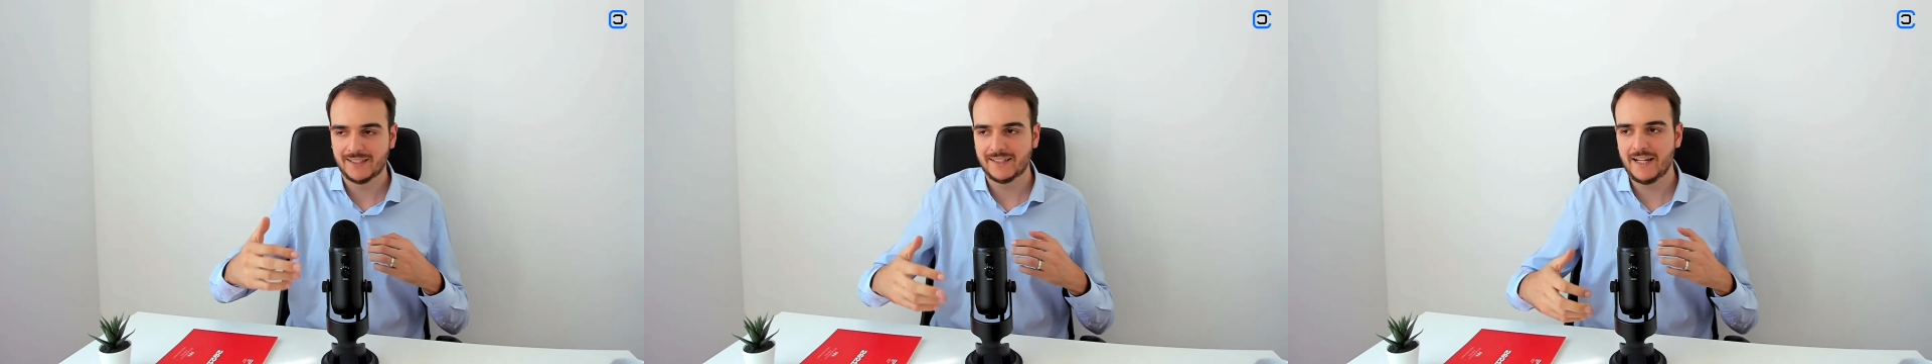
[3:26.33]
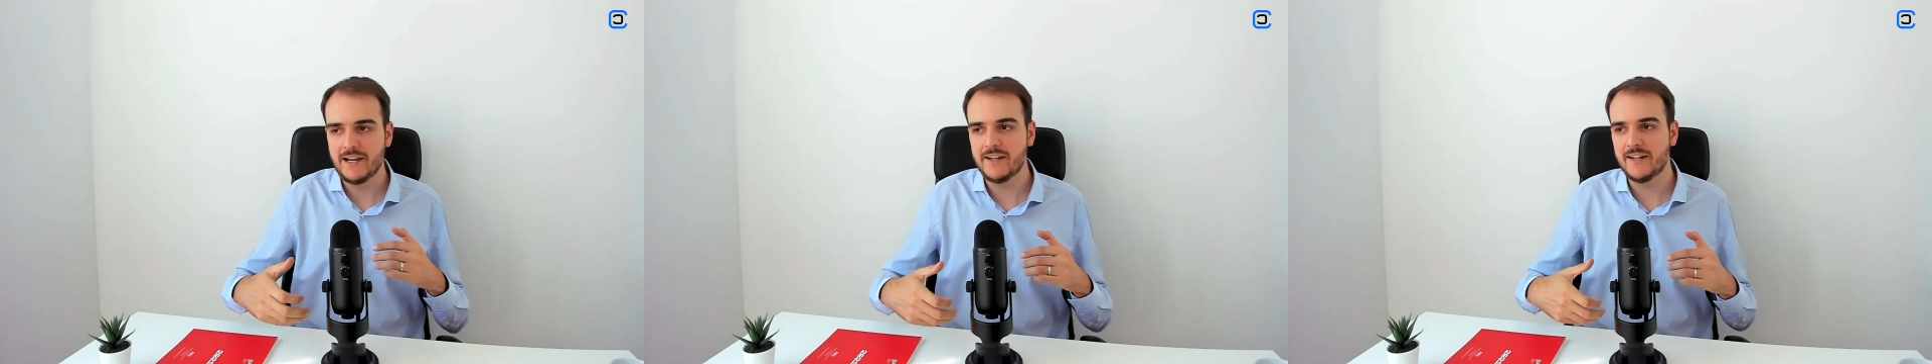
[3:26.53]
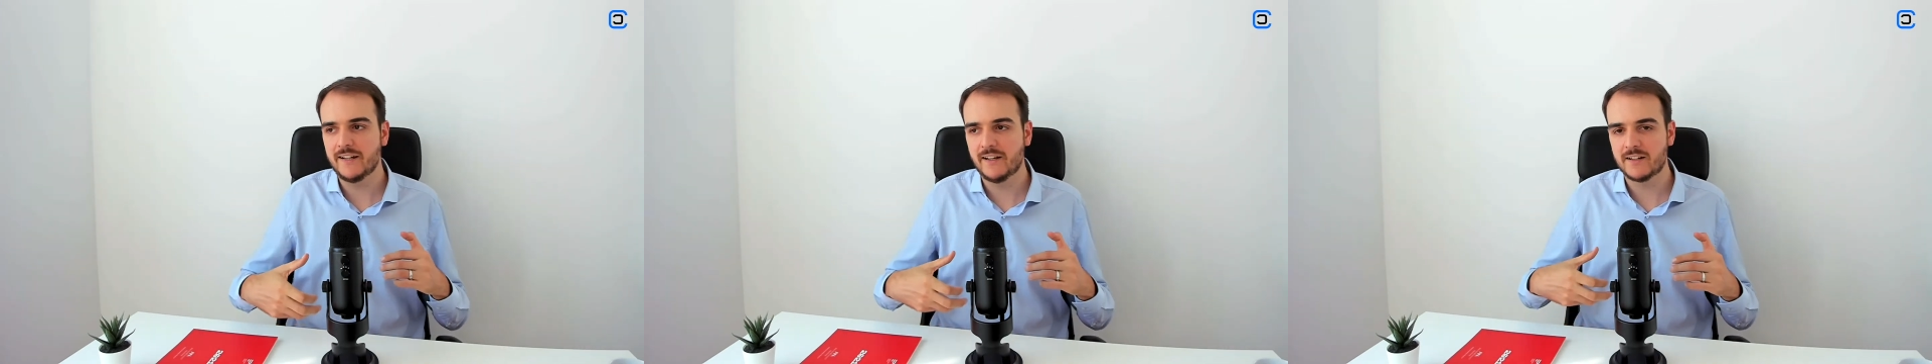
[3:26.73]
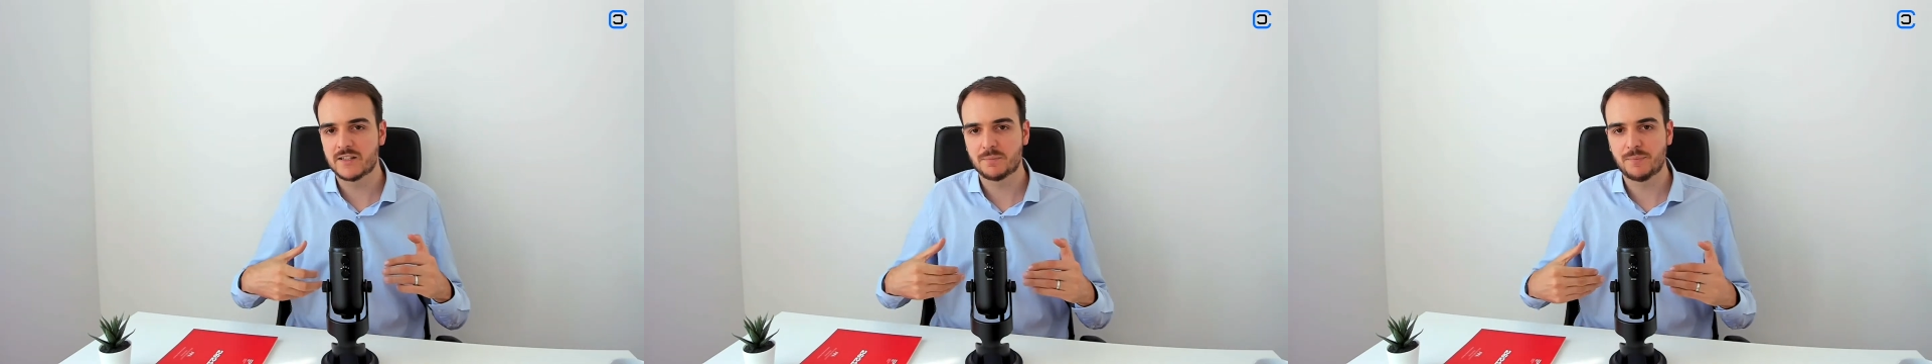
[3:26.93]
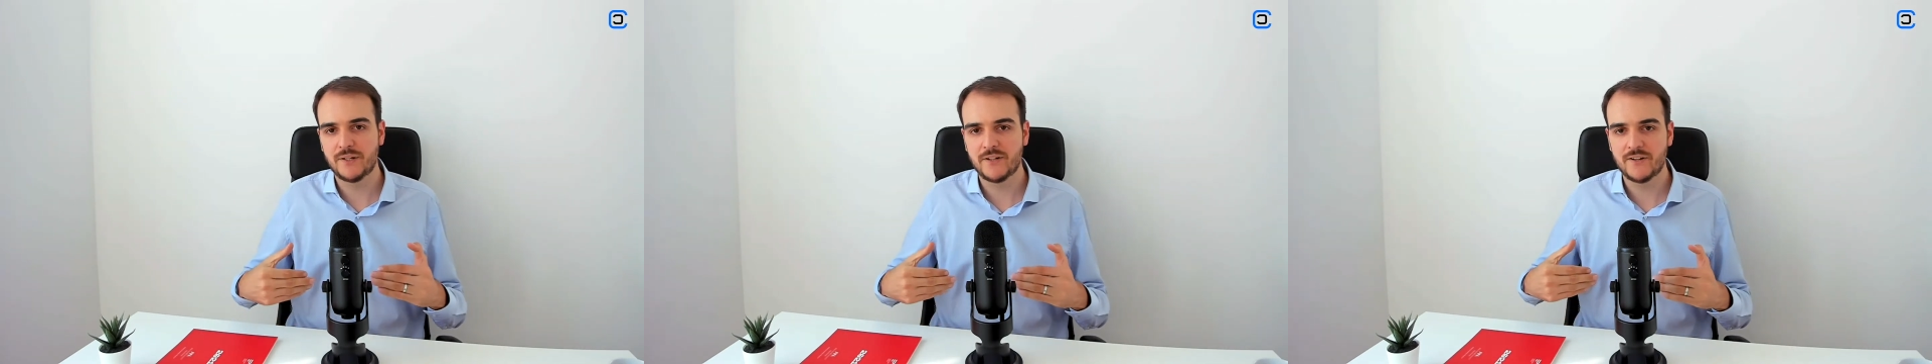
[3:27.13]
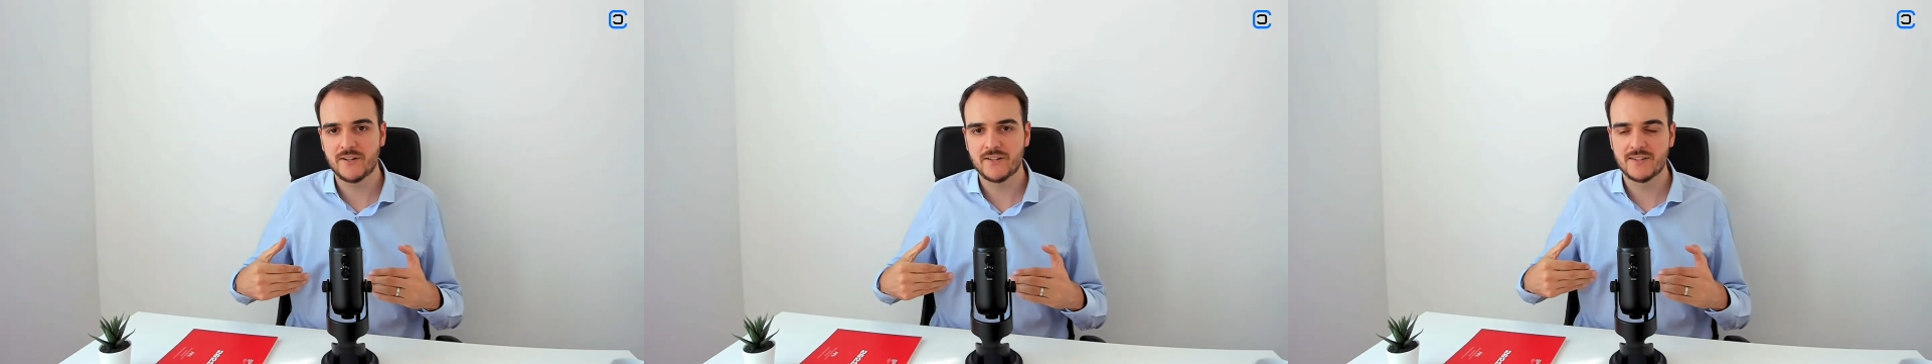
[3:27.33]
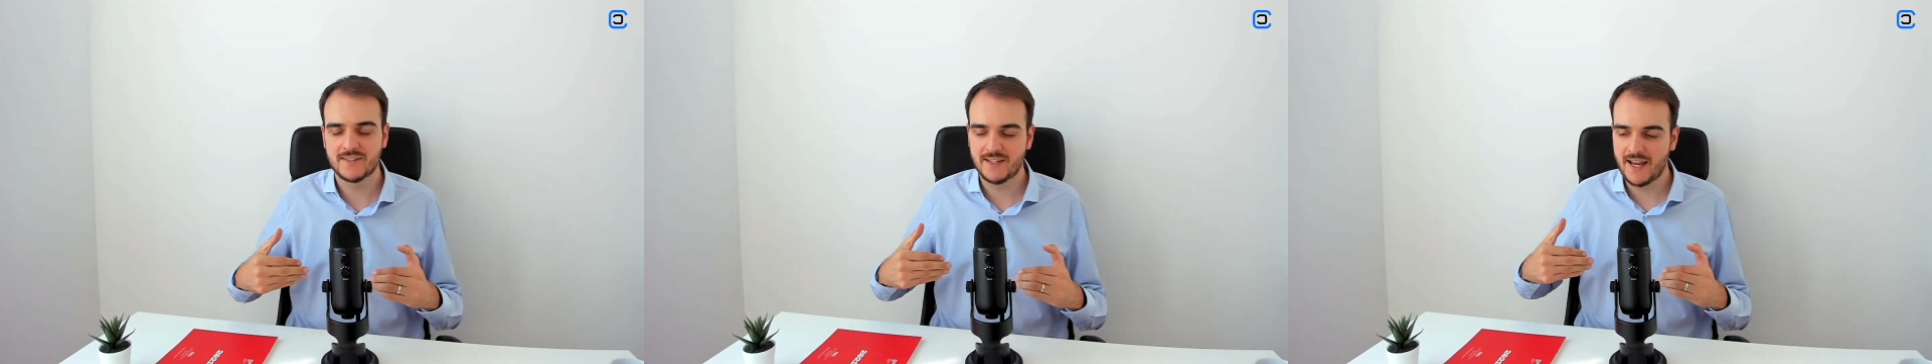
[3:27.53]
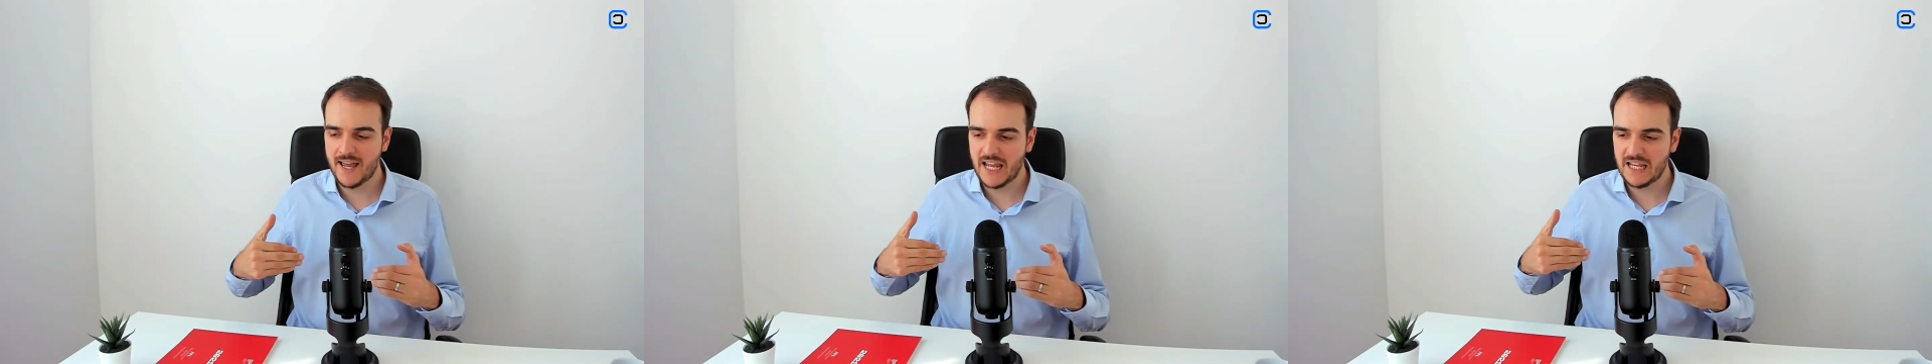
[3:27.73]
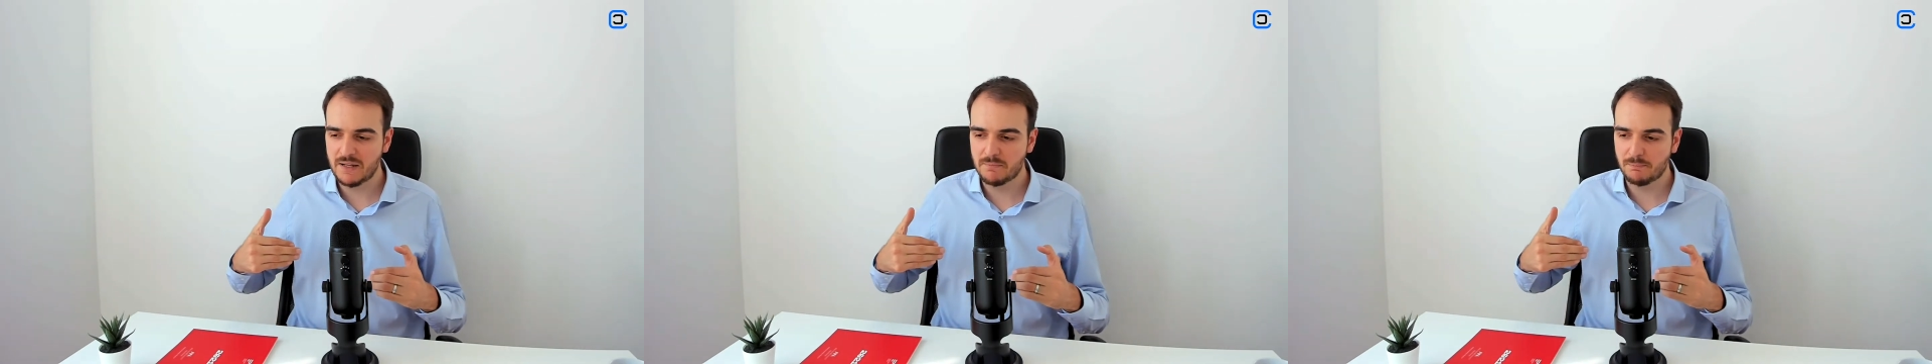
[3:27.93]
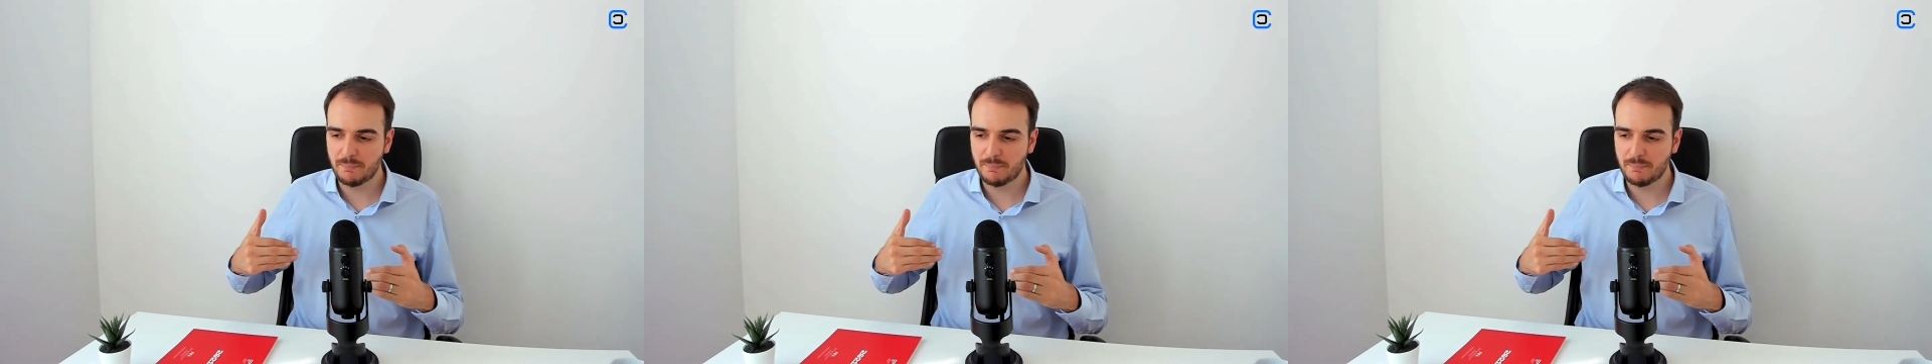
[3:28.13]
gaining experience and